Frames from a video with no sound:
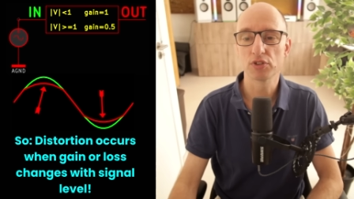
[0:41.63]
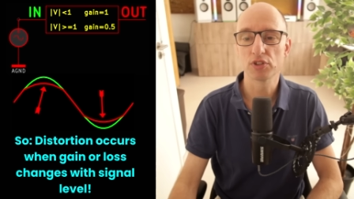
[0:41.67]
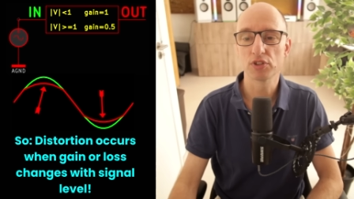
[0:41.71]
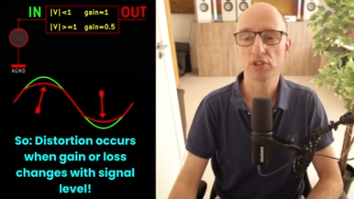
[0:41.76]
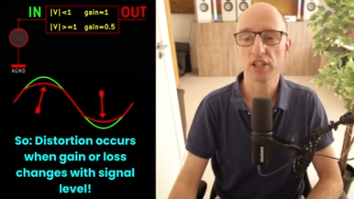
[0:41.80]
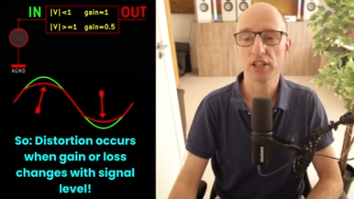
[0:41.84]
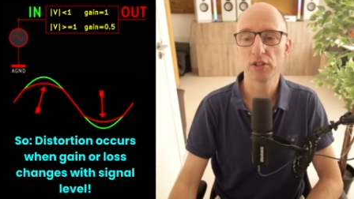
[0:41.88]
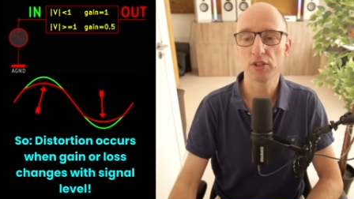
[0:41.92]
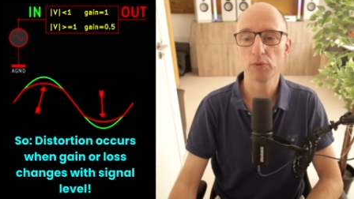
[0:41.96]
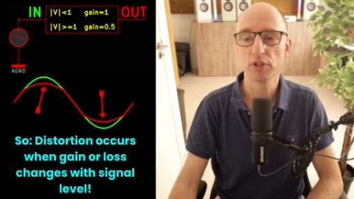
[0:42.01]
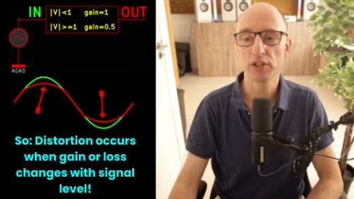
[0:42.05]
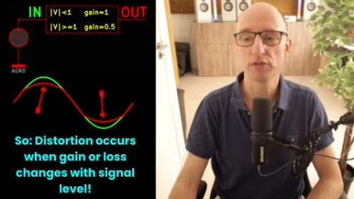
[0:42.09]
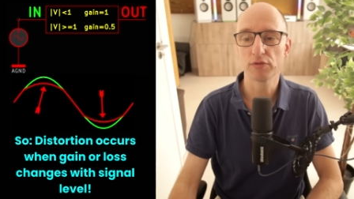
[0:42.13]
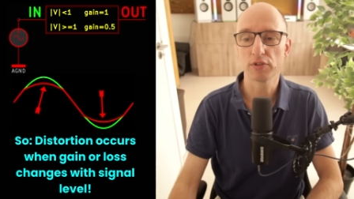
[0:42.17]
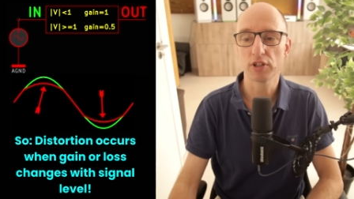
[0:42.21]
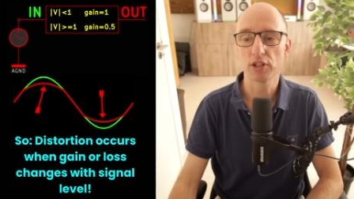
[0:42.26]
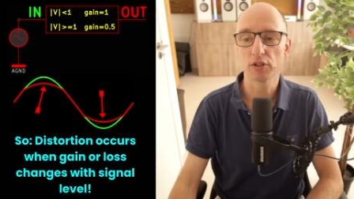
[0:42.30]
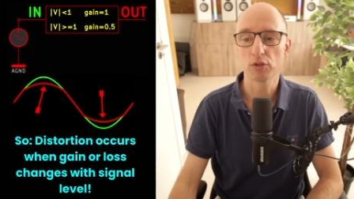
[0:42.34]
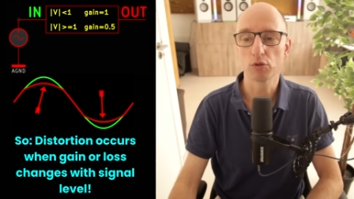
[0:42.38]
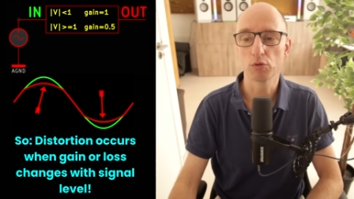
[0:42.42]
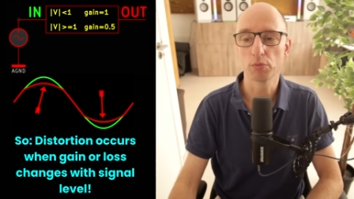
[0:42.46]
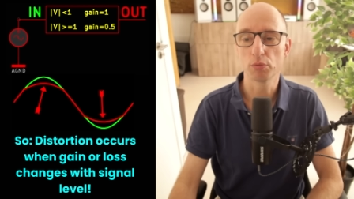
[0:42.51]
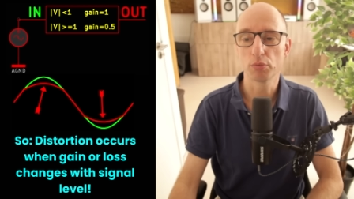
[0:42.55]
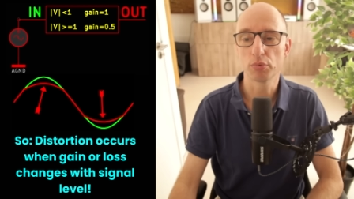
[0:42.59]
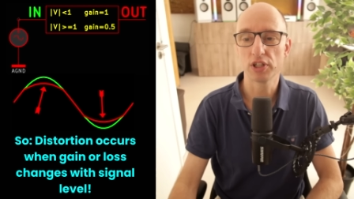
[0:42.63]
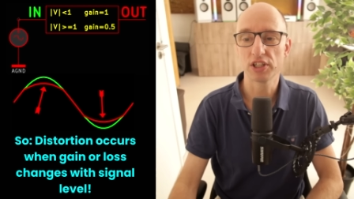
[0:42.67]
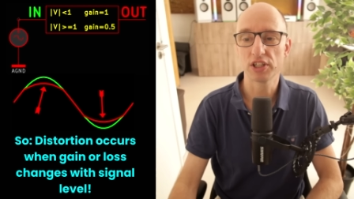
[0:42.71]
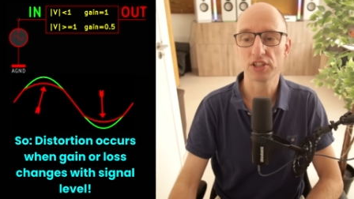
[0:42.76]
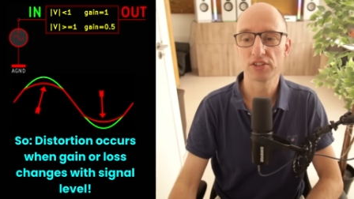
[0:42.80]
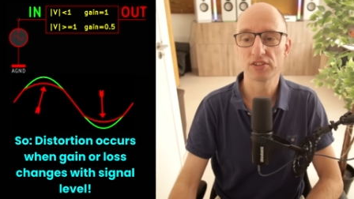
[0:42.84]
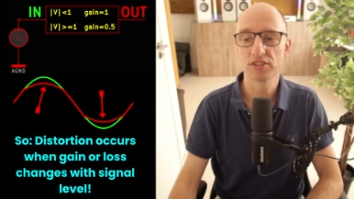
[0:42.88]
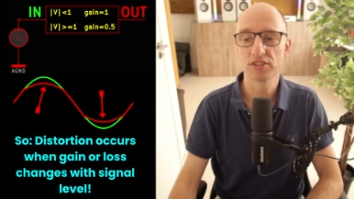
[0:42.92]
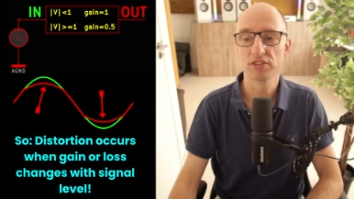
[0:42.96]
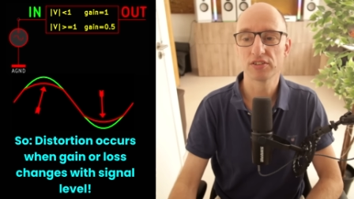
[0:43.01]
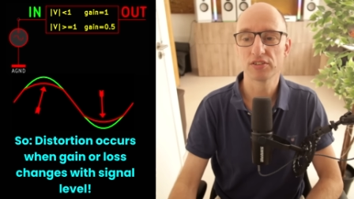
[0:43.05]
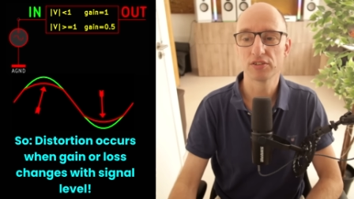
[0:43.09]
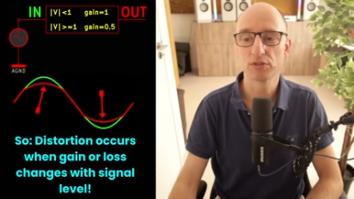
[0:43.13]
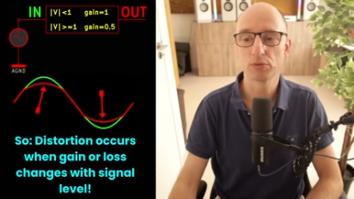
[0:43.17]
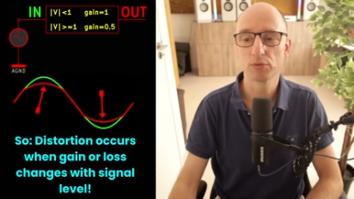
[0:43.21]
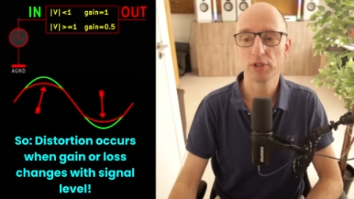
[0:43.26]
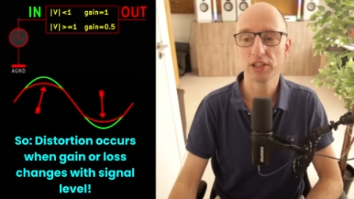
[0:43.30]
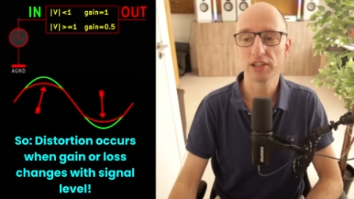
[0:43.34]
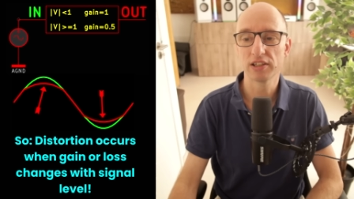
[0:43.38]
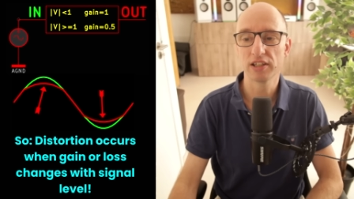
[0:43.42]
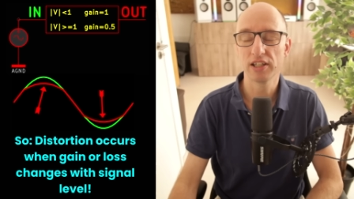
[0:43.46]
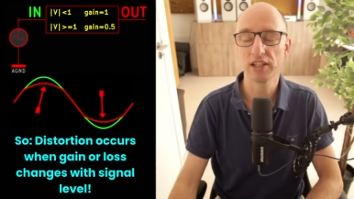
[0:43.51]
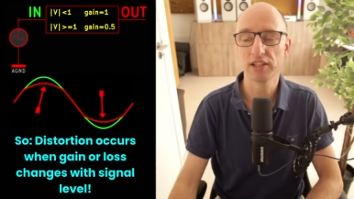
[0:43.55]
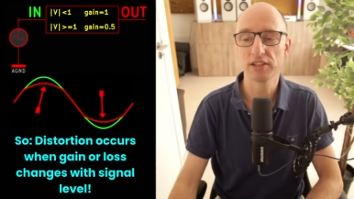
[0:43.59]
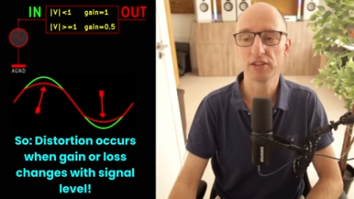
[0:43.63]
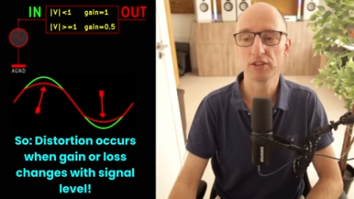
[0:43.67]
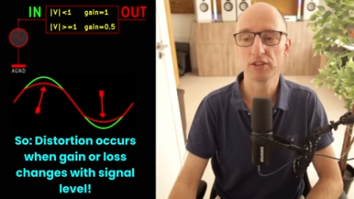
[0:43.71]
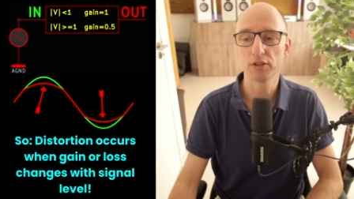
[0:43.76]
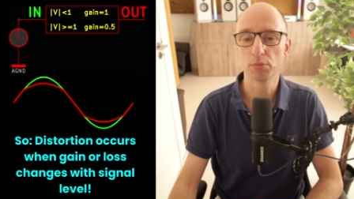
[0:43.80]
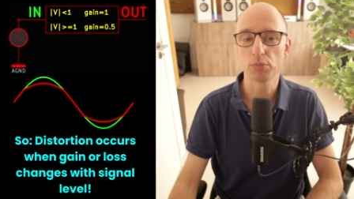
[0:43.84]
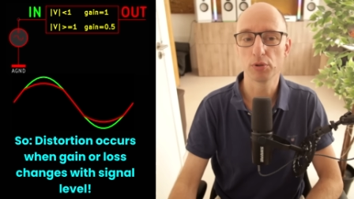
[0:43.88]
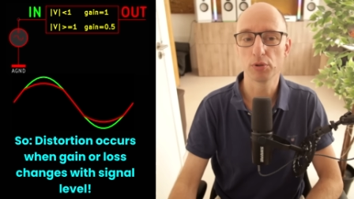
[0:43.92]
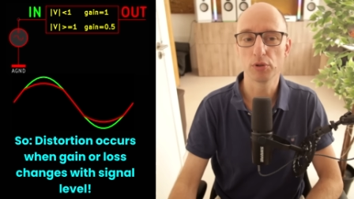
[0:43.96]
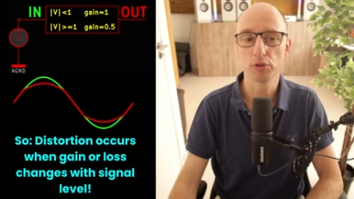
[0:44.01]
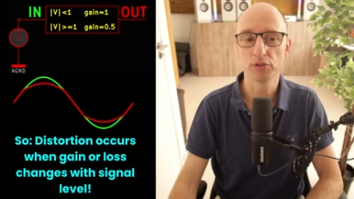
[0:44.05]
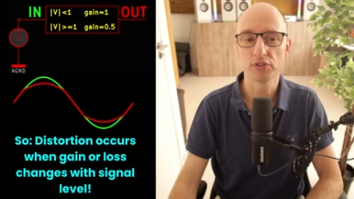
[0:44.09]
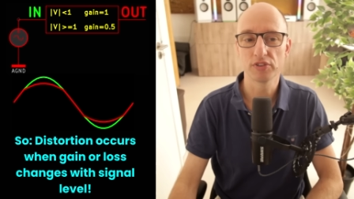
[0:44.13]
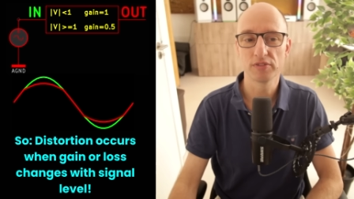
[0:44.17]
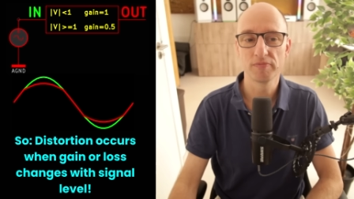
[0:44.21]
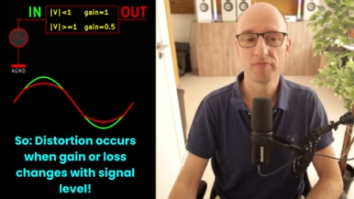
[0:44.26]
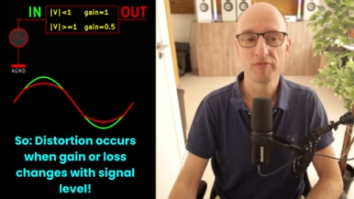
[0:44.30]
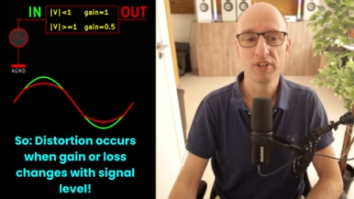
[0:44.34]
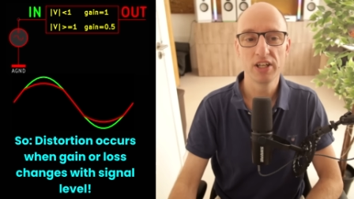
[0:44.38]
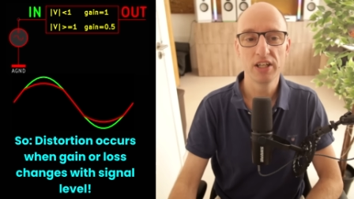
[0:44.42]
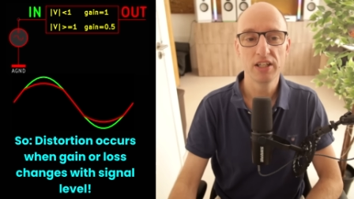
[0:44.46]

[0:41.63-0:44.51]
the sine wave are compressed, the red line in the plot.